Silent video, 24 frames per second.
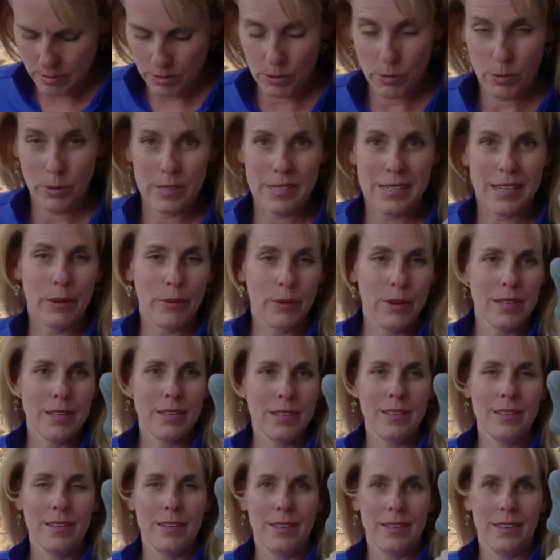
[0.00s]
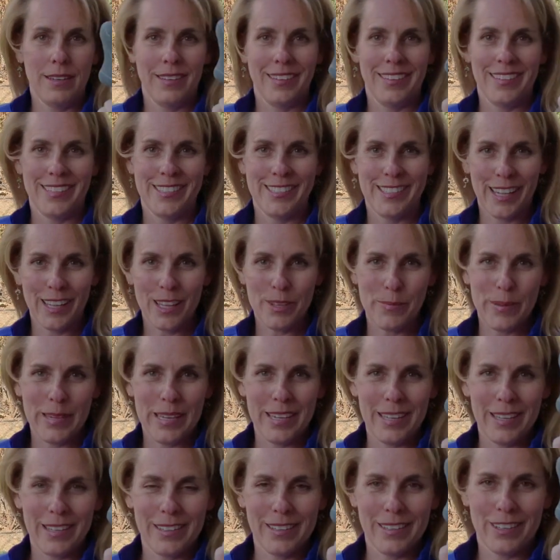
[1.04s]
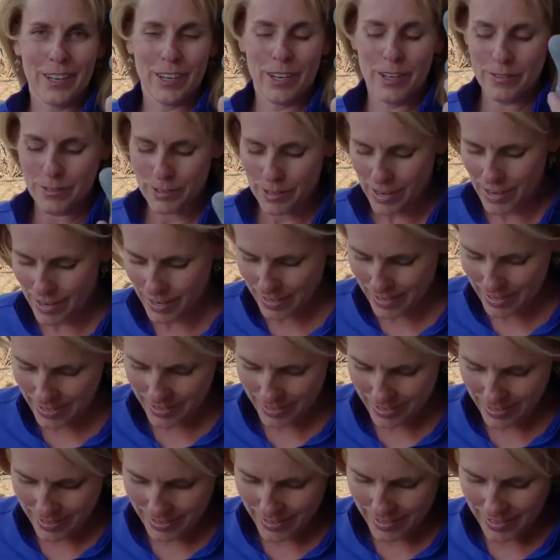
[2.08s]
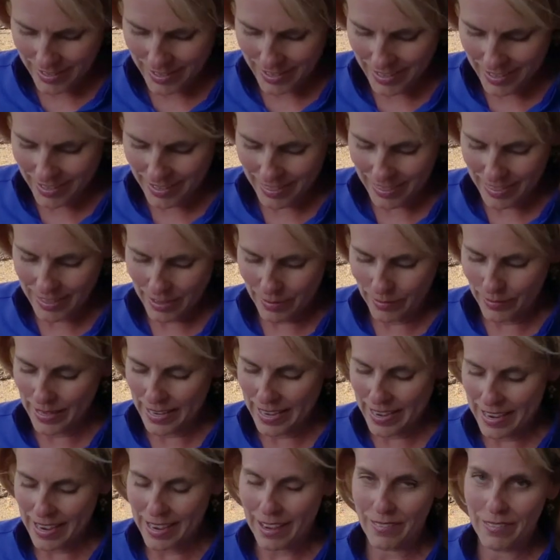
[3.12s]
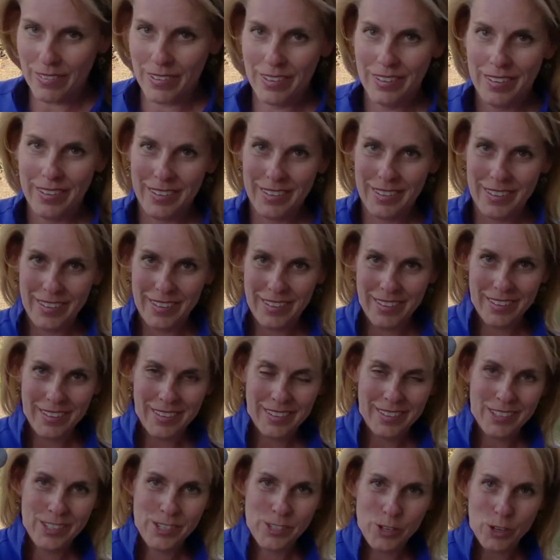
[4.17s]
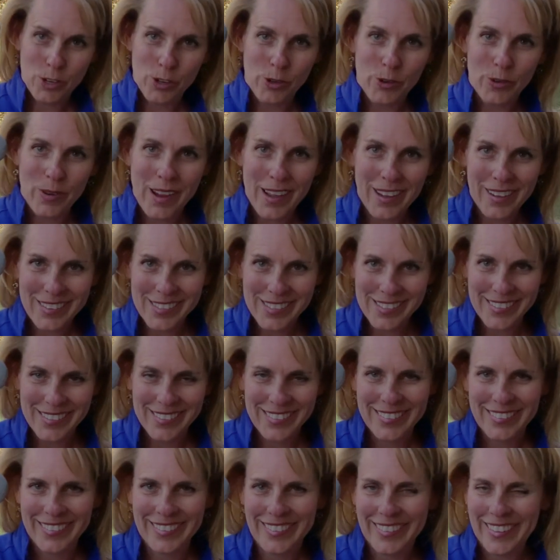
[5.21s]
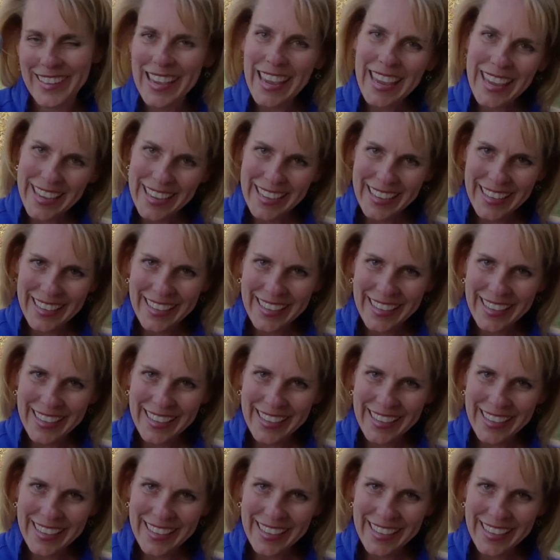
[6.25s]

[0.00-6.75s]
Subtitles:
What's that one? Jelly bean, curved rock. And then we have circle rocks, okay?